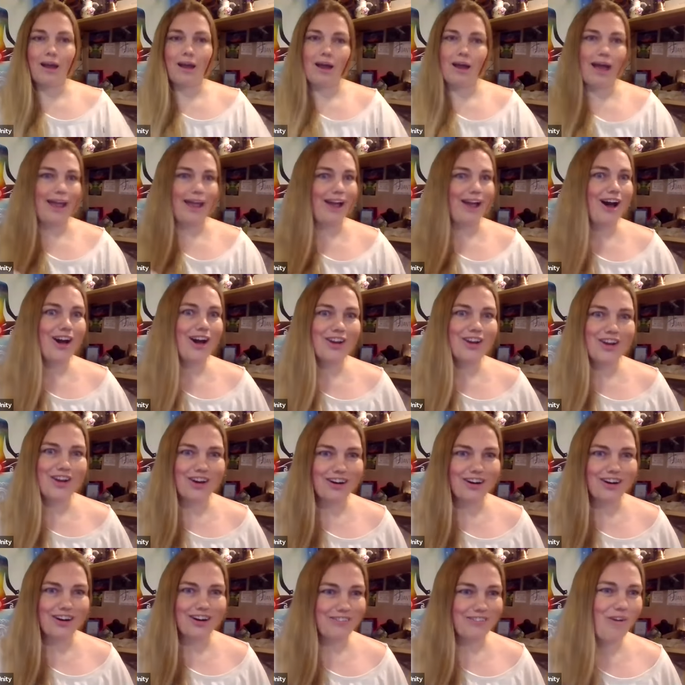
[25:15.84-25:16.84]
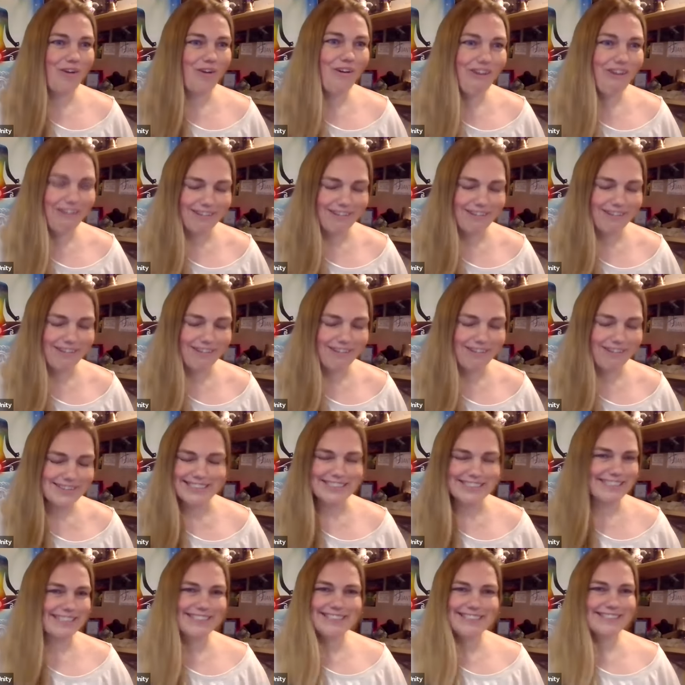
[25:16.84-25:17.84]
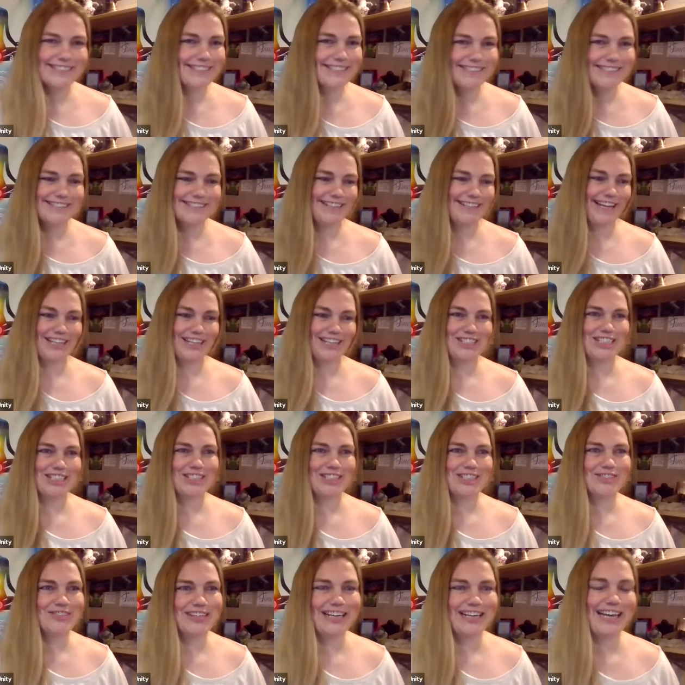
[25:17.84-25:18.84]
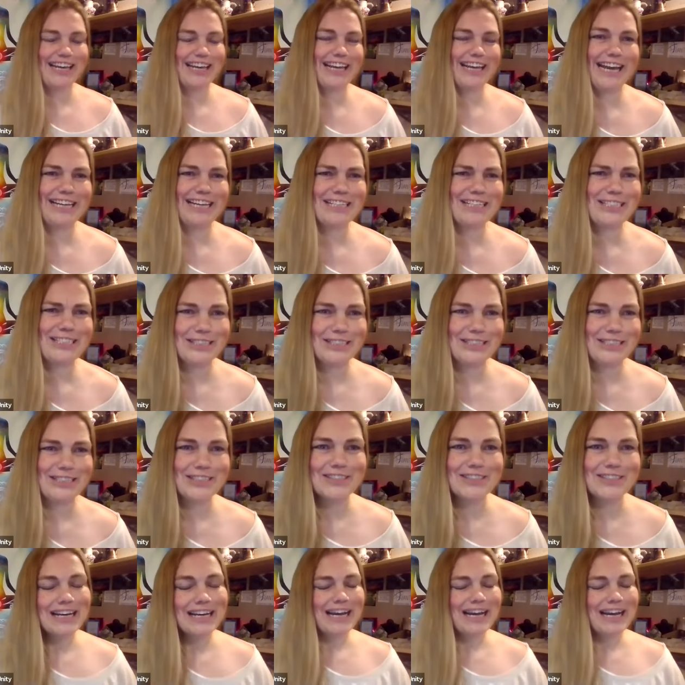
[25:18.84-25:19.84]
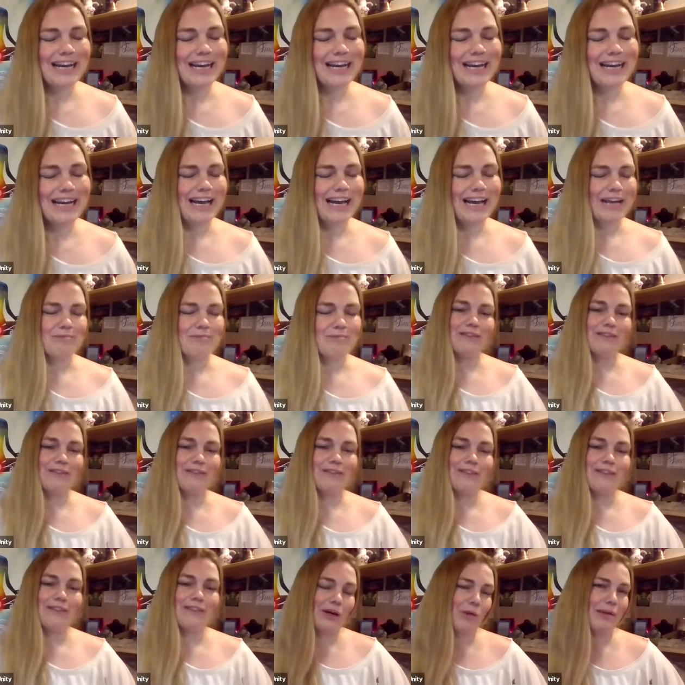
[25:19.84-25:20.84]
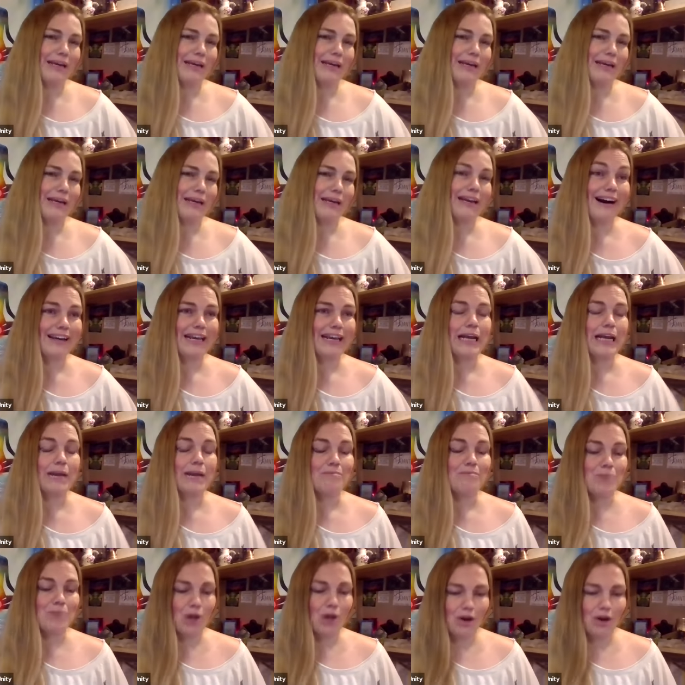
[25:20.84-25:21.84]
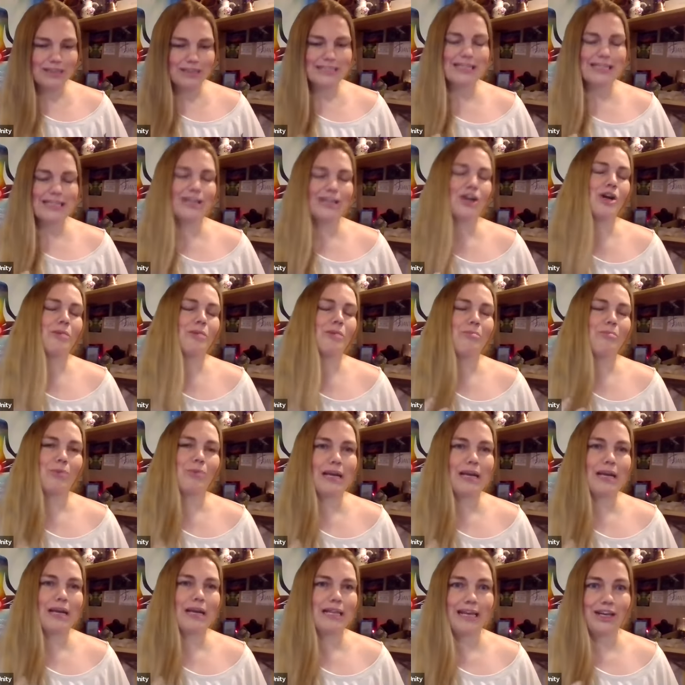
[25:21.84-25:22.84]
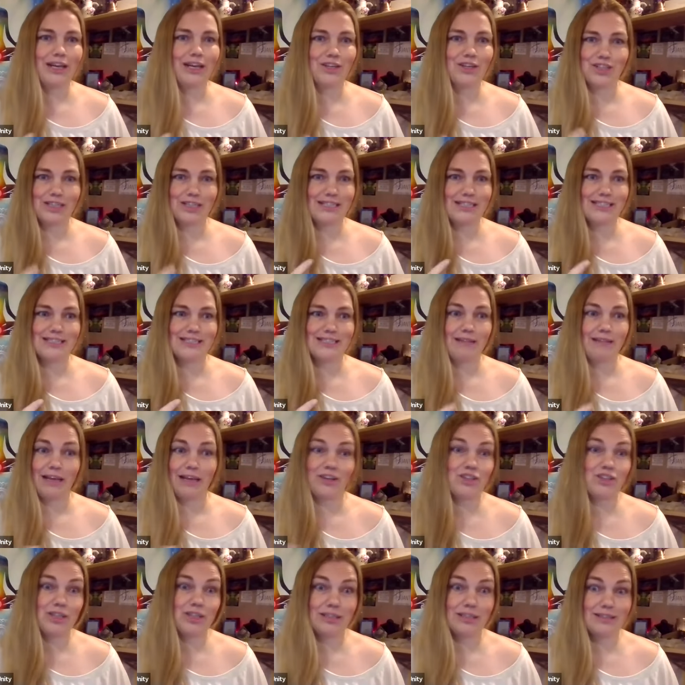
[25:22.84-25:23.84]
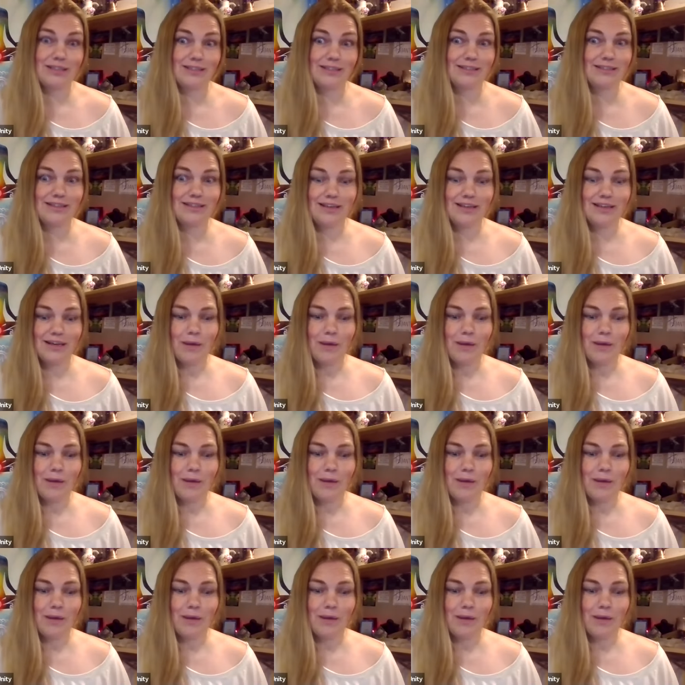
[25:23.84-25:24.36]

I hug her, of course, and that's just what I got to do. I'm giving her a big hug and I'm noticing her breathing is just like she's